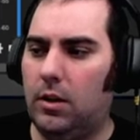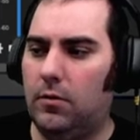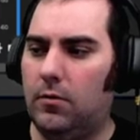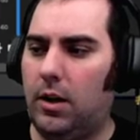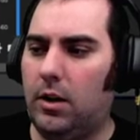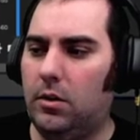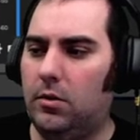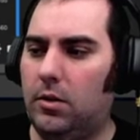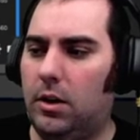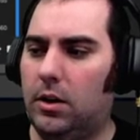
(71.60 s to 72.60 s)

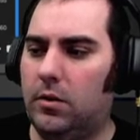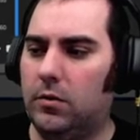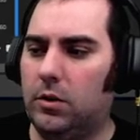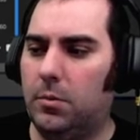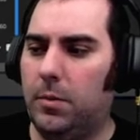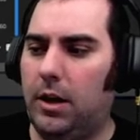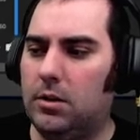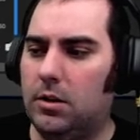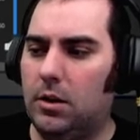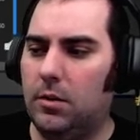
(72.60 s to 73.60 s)
value of
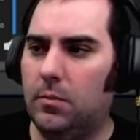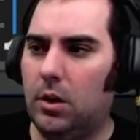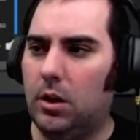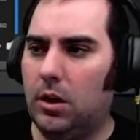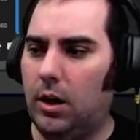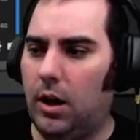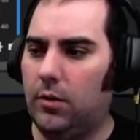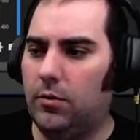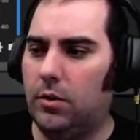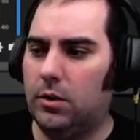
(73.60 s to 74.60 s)
opacity, and
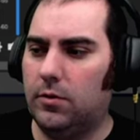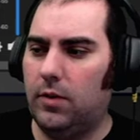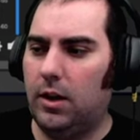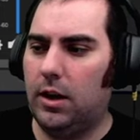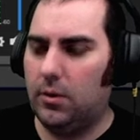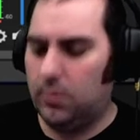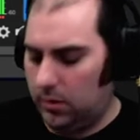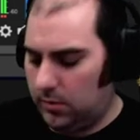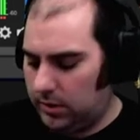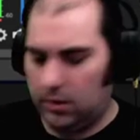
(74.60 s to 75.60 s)
for it to fade out, we
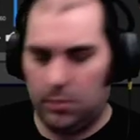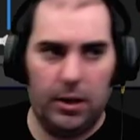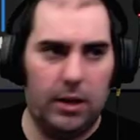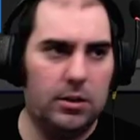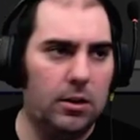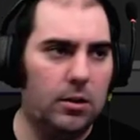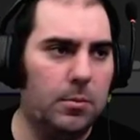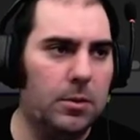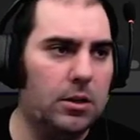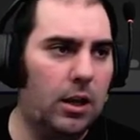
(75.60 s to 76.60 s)
want the opacity to
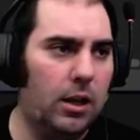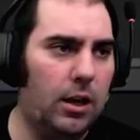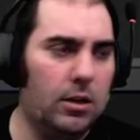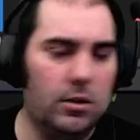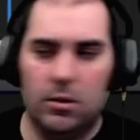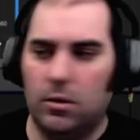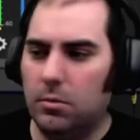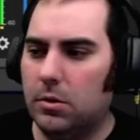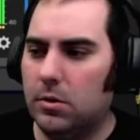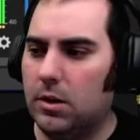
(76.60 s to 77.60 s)
be set at
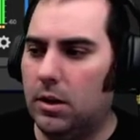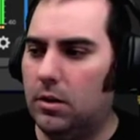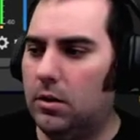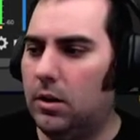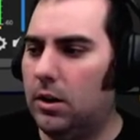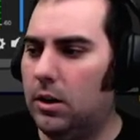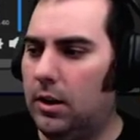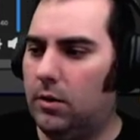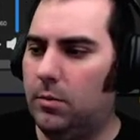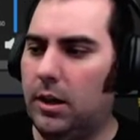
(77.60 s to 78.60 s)
0%.
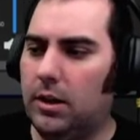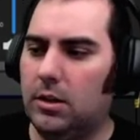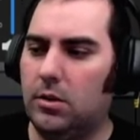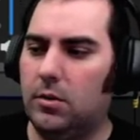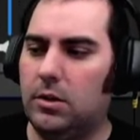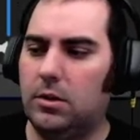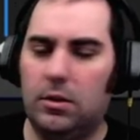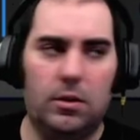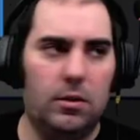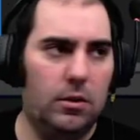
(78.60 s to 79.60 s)
That'll make it so it's
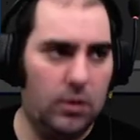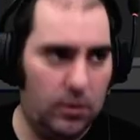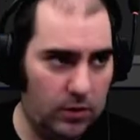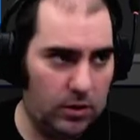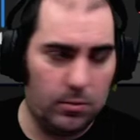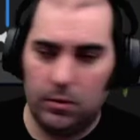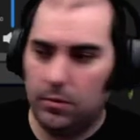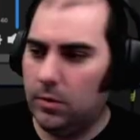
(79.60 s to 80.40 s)
invisible.